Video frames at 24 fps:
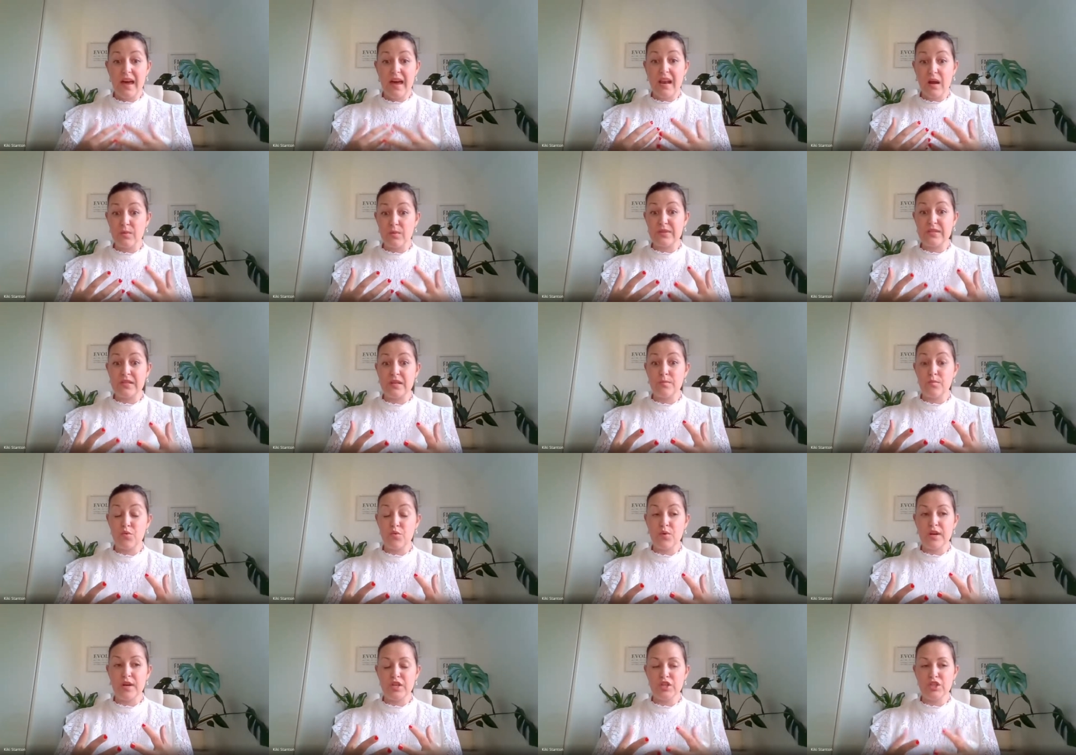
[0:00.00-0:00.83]
And I was
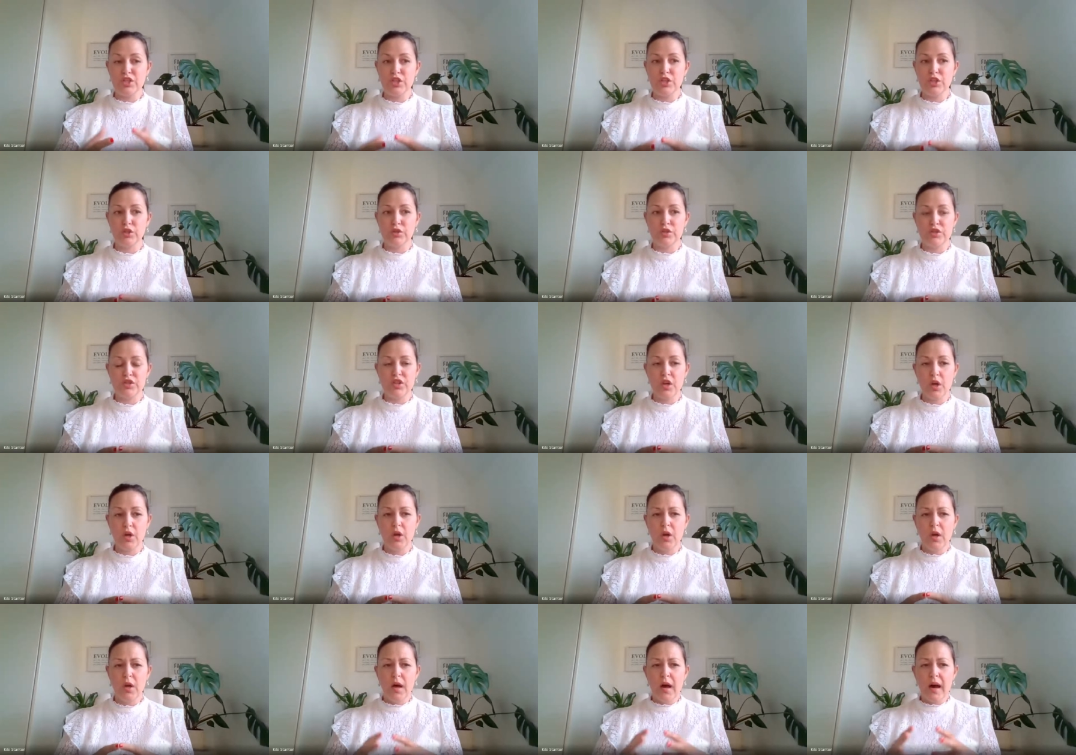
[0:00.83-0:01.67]
number one too.
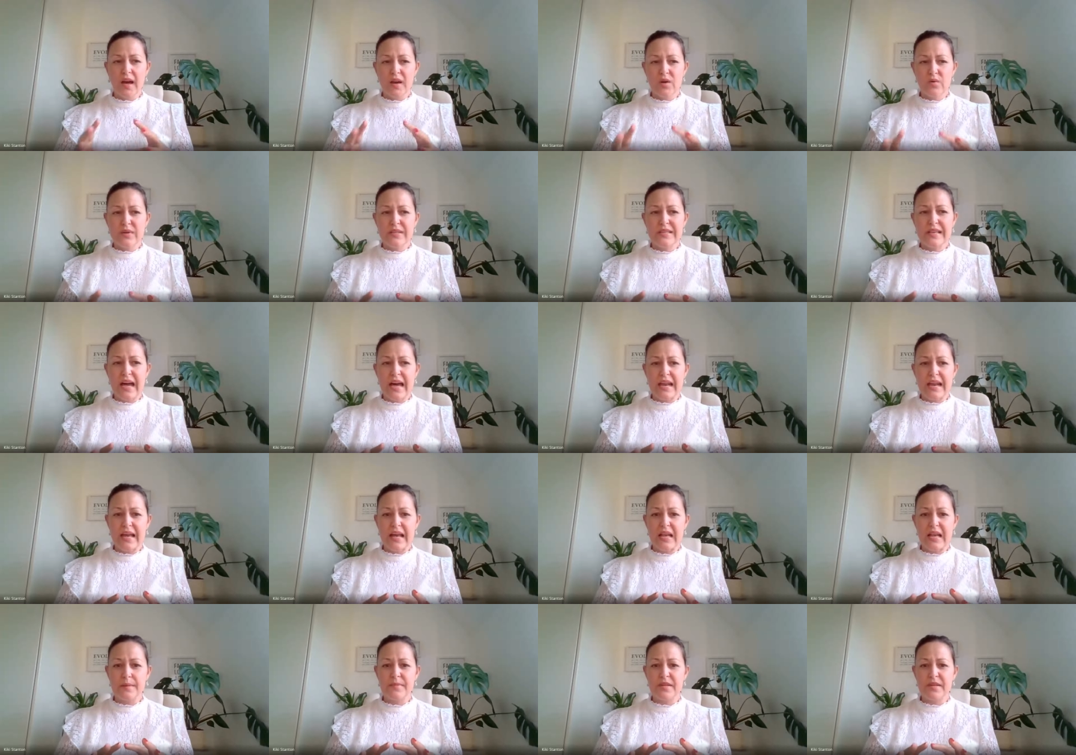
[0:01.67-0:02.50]
So I'd always had
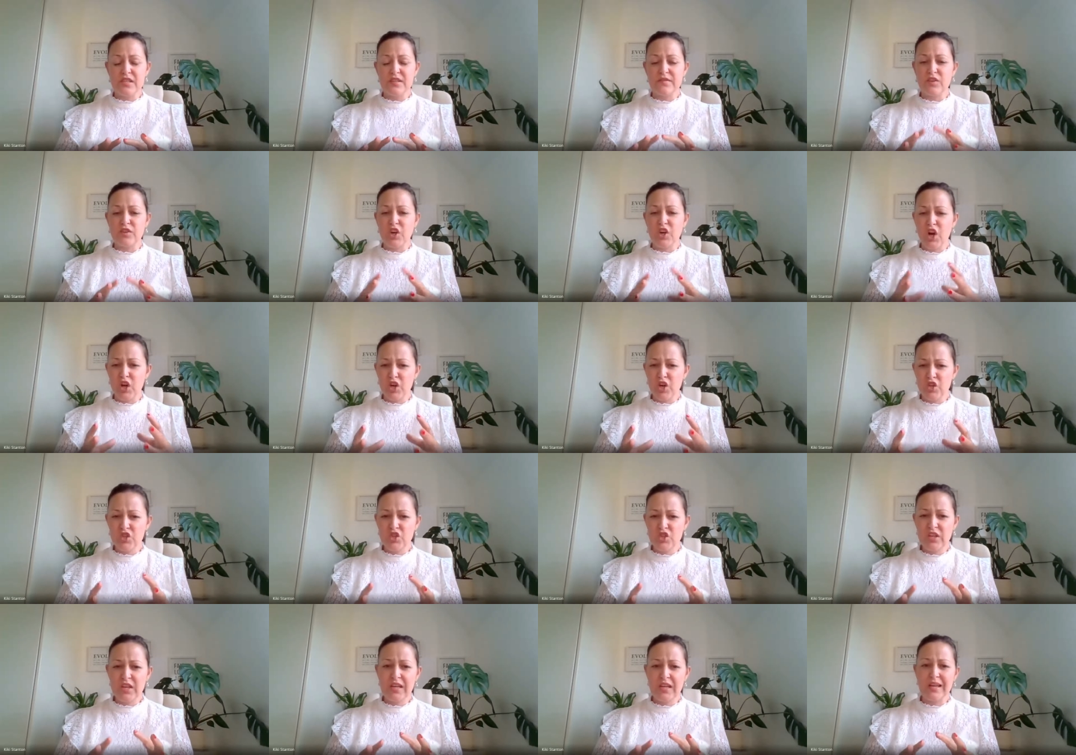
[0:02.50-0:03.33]
elements of
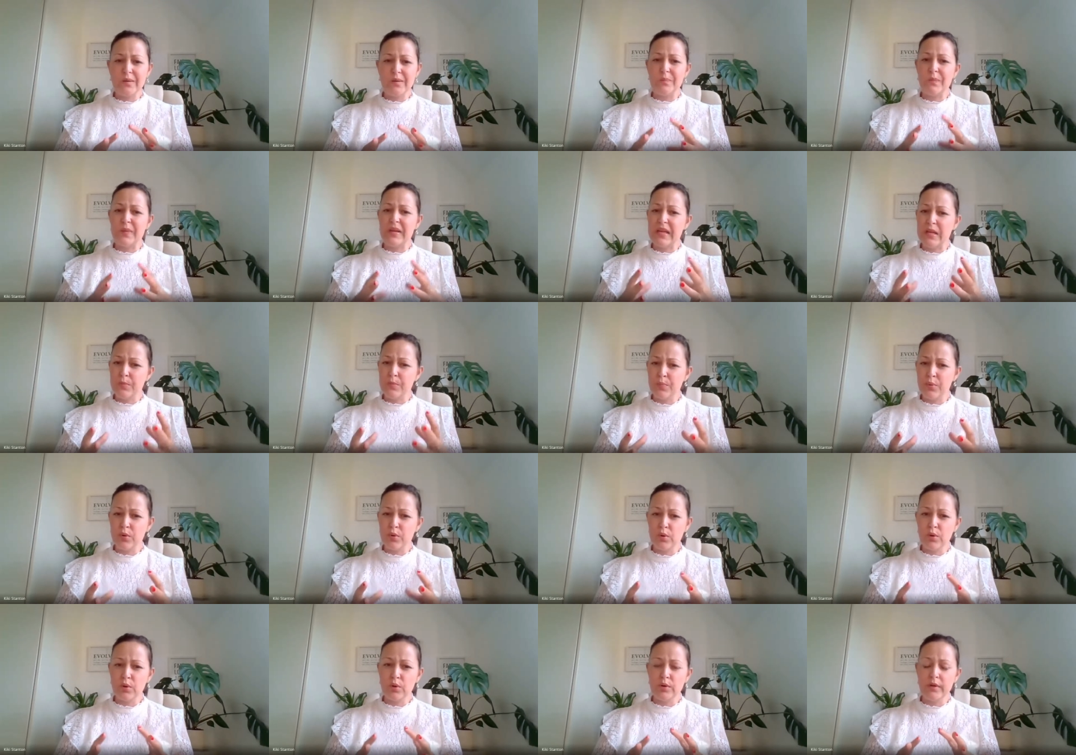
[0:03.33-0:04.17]
coaching and
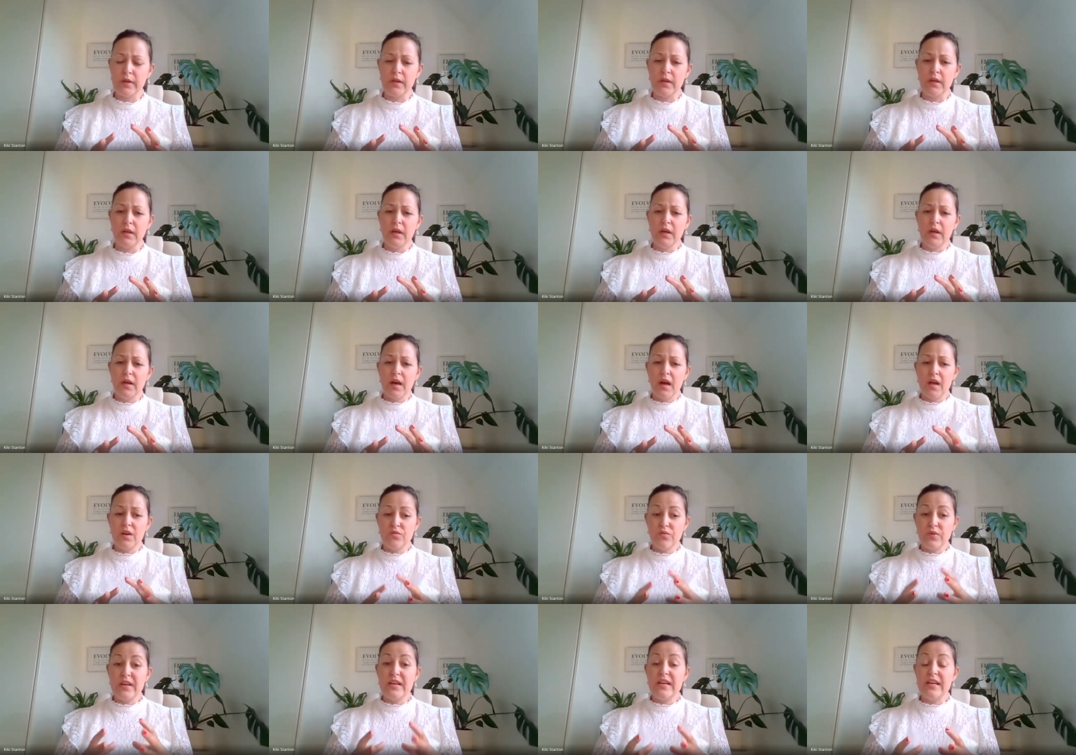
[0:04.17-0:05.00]
people, and
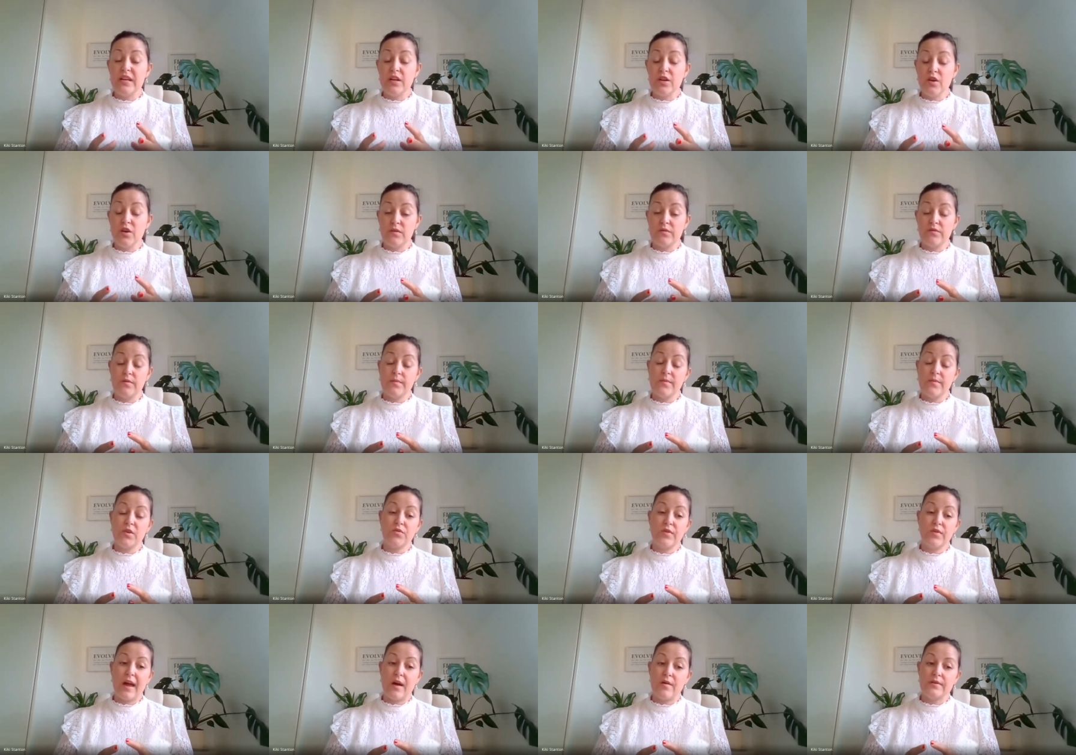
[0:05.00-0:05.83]
and really learned from
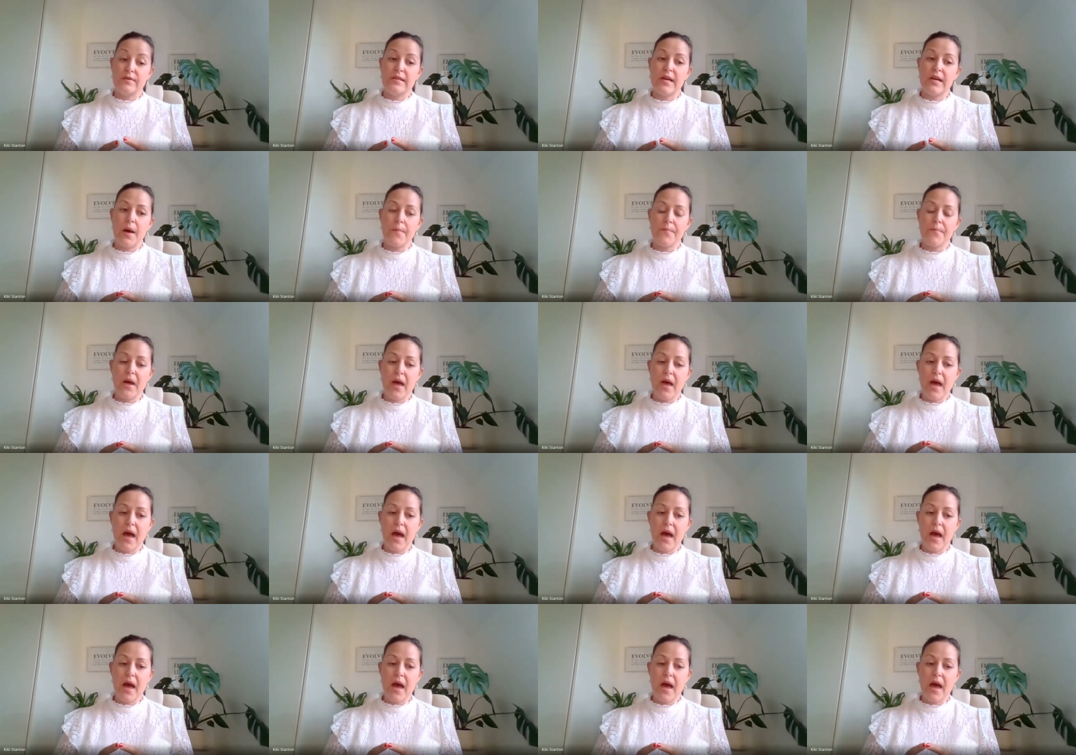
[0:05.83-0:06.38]
the ground up.